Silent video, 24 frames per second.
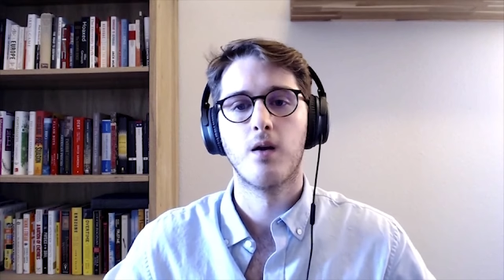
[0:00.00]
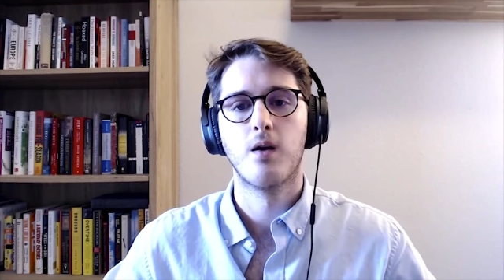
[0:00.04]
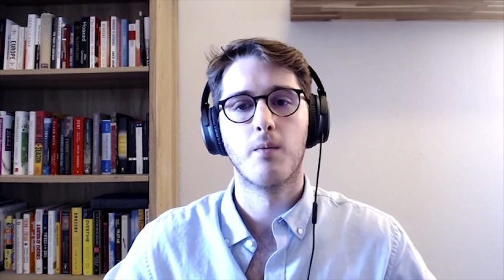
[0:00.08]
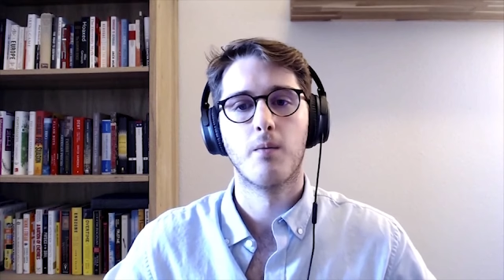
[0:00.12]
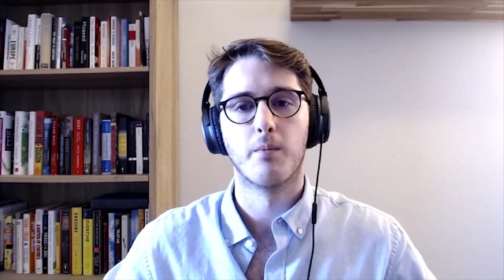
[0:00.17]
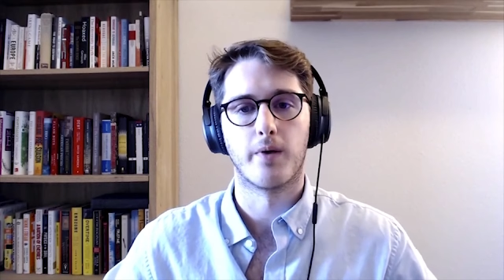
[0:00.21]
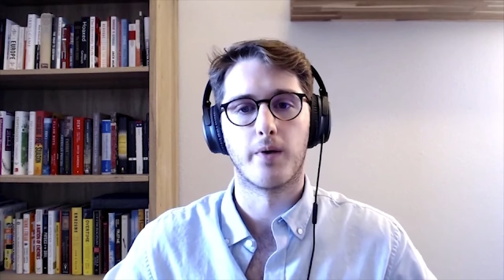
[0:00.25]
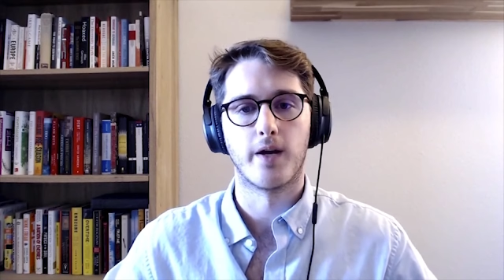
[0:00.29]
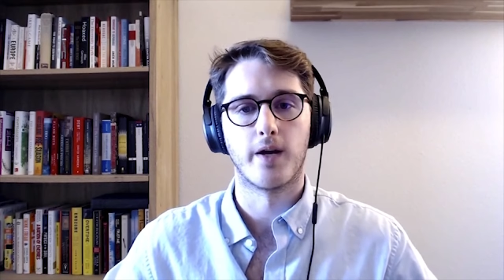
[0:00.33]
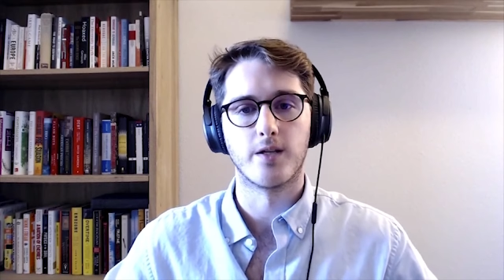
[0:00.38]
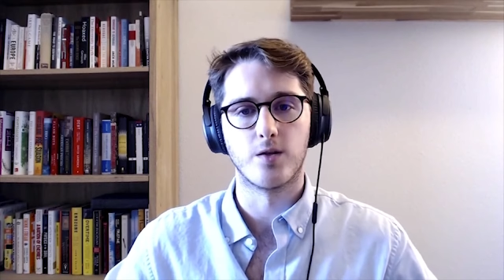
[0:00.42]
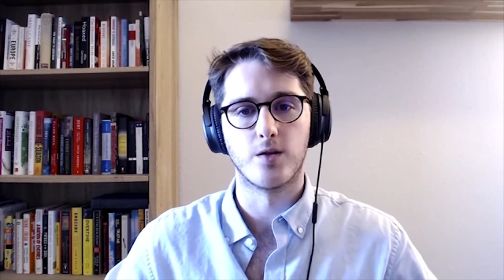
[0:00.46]

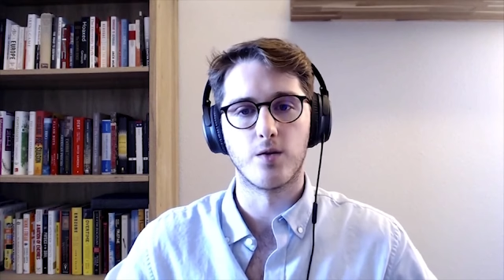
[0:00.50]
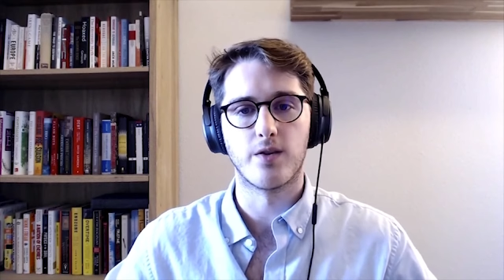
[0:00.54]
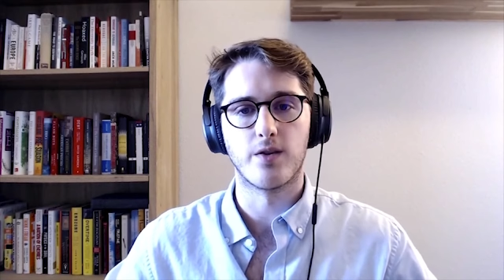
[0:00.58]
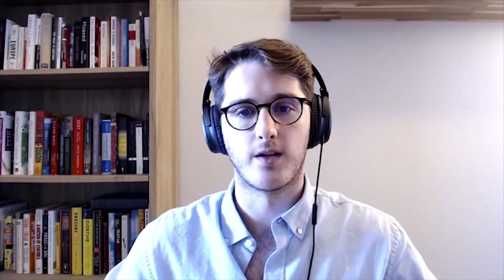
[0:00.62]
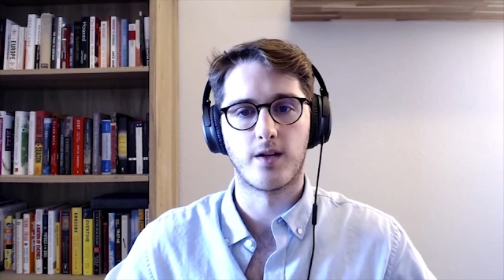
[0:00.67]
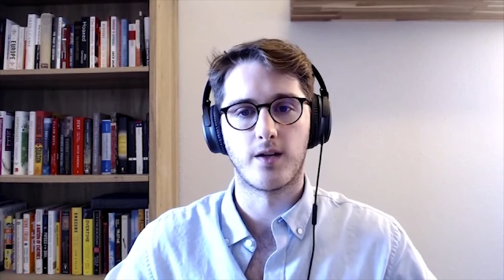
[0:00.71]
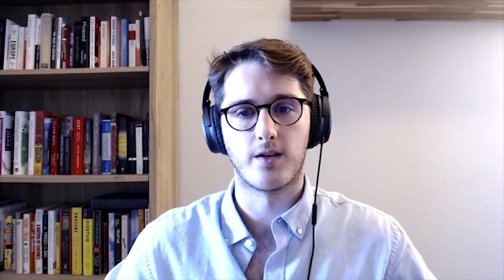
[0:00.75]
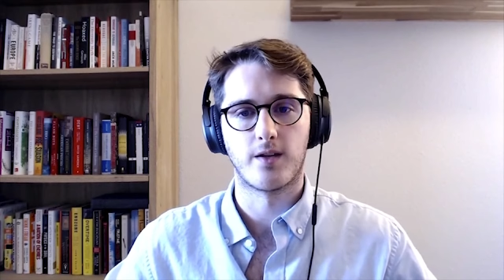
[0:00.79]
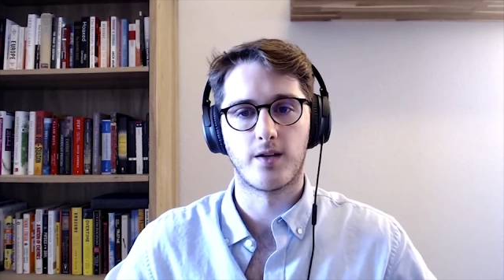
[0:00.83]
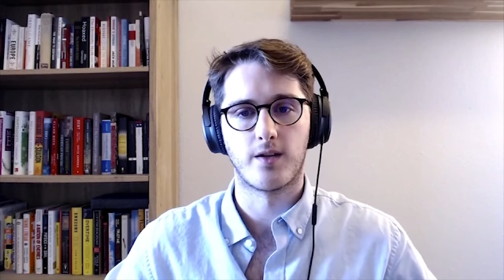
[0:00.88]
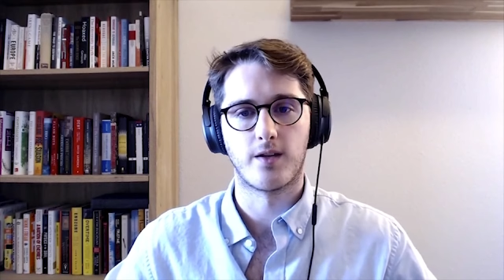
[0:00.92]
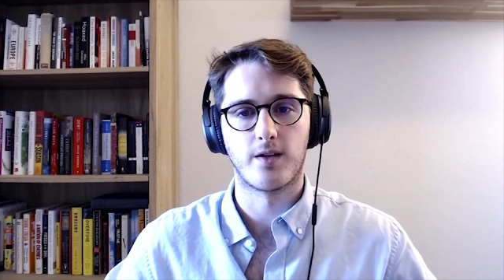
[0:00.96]
but I do think
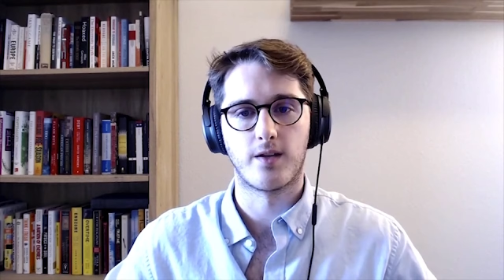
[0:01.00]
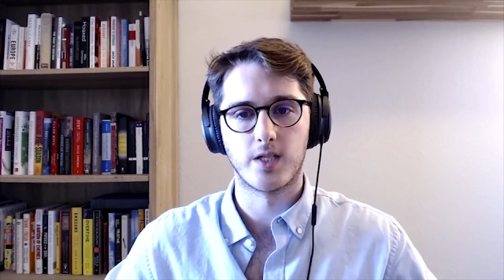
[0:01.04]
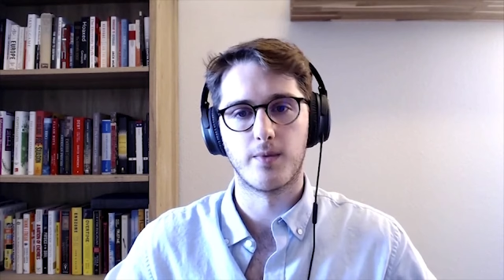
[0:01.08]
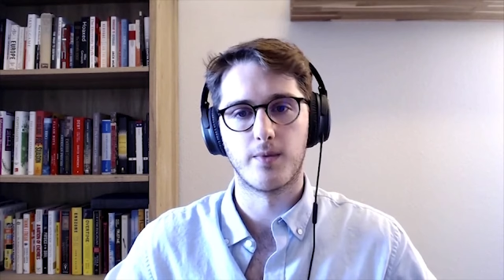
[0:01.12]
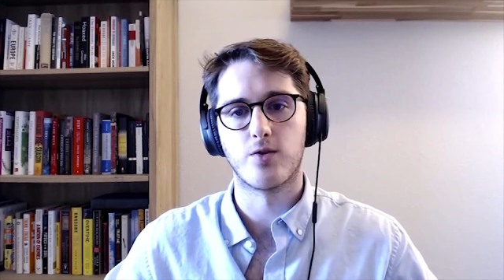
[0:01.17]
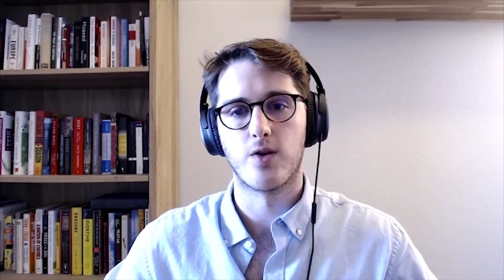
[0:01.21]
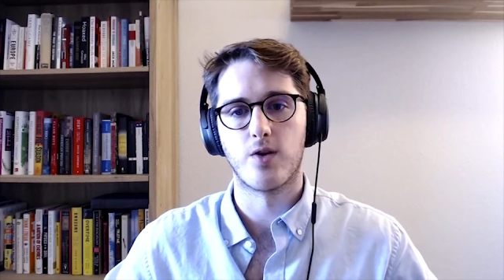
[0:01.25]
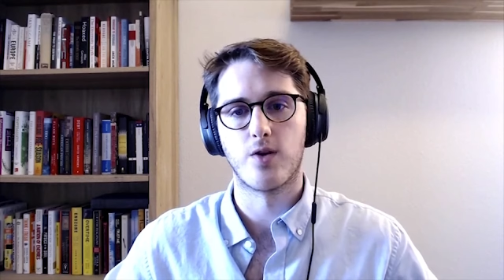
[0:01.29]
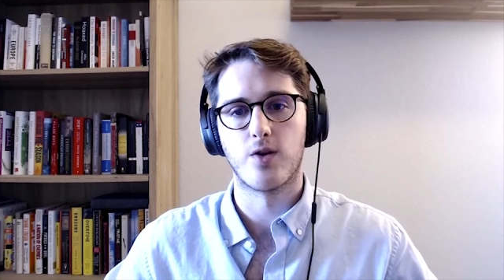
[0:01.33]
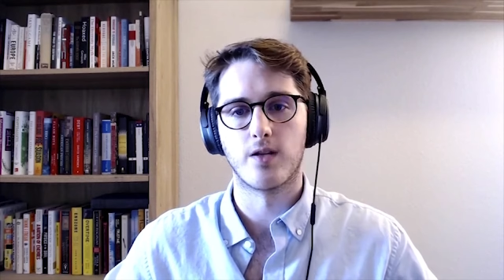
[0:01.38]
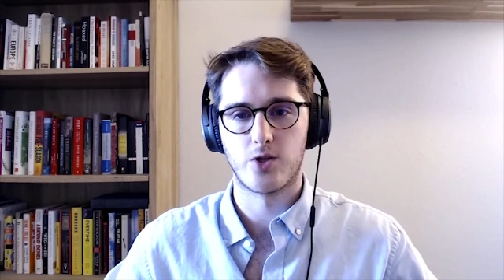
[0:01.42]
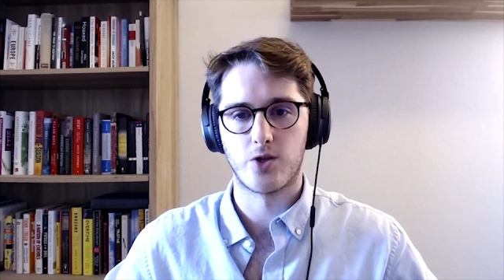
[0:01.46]
there needs to
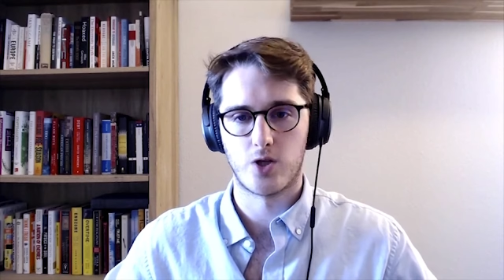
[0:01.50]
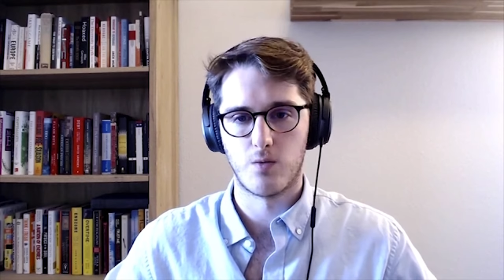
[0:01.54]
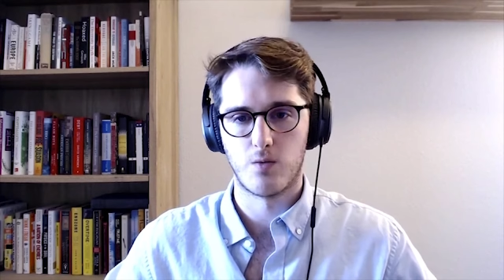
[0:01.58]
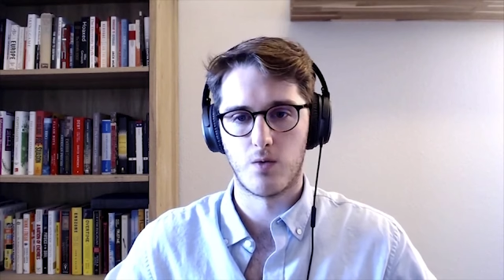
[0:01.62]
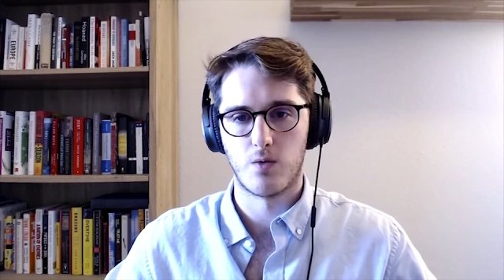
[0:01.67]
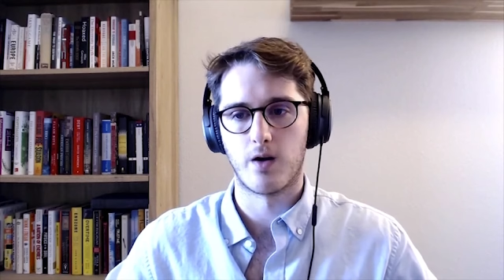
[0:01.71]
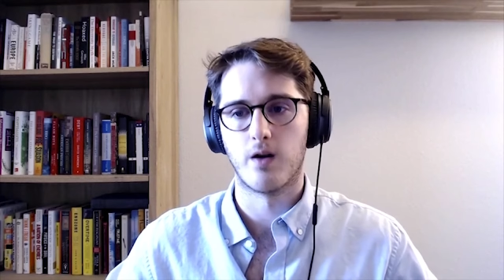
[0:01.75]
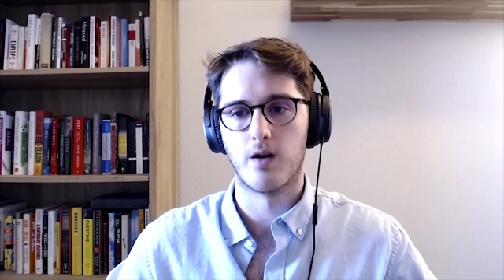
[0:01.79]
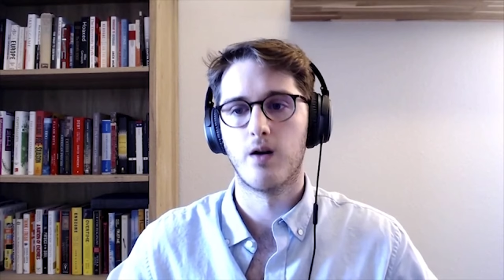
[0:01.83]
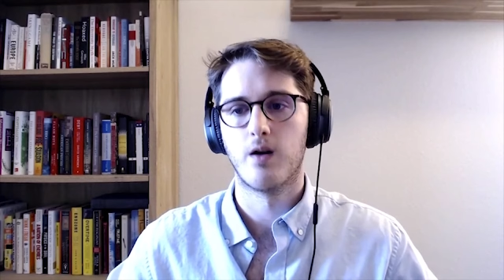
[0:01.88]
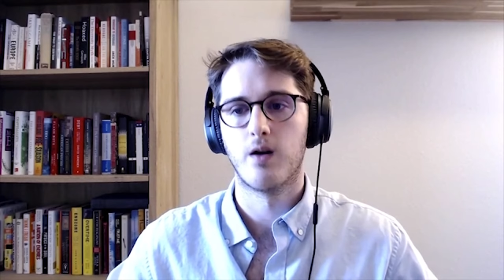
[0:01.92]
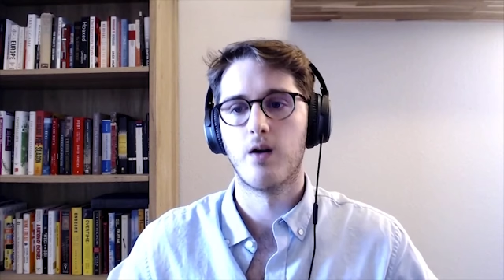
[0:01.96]
be a
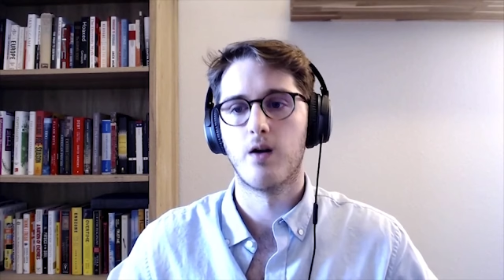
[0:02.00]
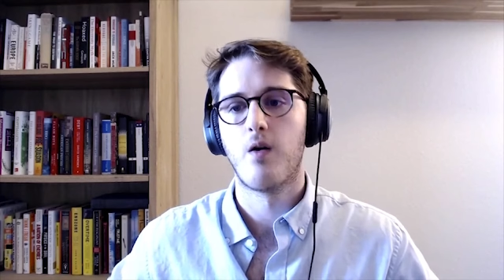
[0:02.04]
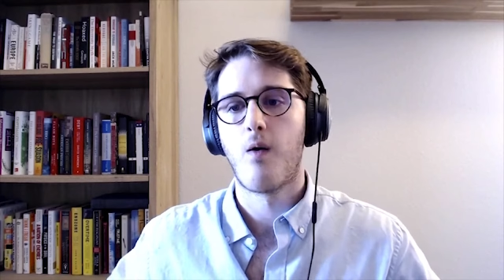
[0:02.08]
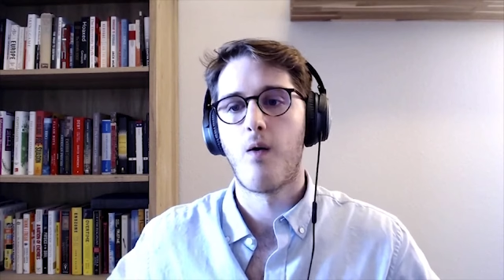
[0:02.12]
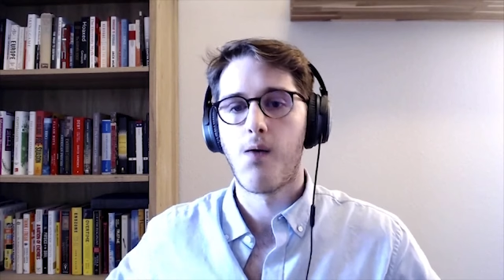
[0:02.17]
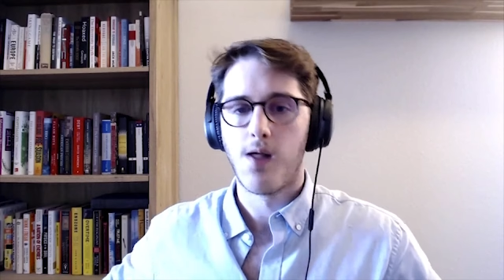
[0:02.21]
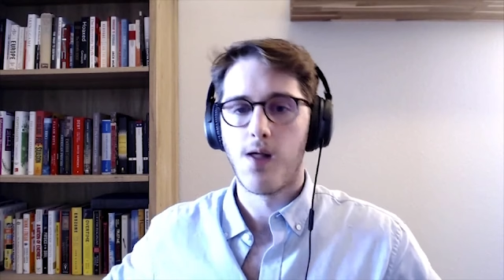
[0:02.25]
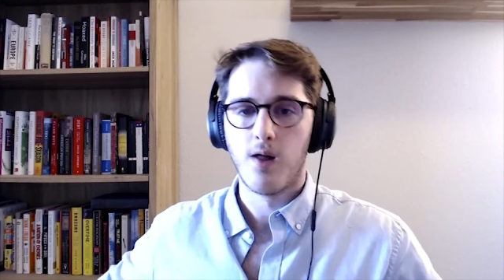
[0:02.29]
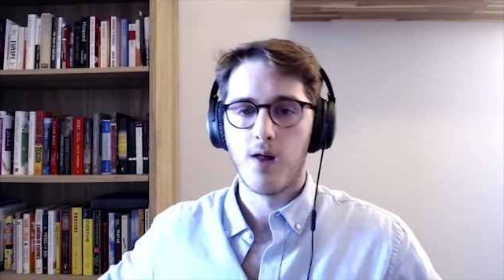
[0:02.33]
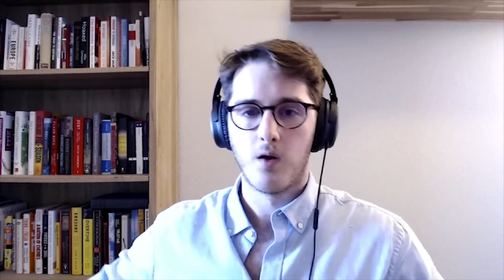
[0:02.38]
transition where